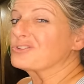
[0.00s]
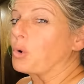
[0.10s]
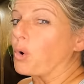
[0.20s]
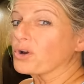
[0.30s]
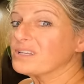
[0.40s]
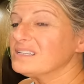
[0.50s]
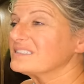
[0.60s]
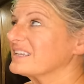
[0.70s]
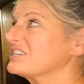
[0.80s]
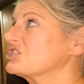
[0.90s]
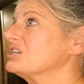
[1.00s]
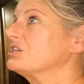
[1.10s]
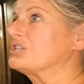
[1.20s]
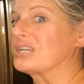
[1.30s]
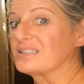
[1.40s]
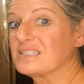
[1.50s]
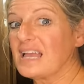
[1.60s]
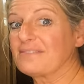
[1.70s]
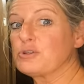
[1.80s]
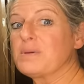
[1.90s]
So organization
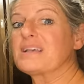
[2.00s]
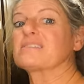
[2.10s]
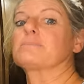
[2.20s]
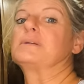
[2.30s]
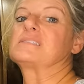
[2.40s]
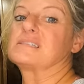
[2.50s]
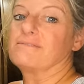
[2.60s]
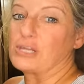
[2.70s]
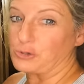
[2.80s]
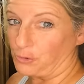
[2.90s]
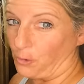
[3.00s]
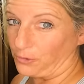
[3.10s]
doesn't have to be expensive in your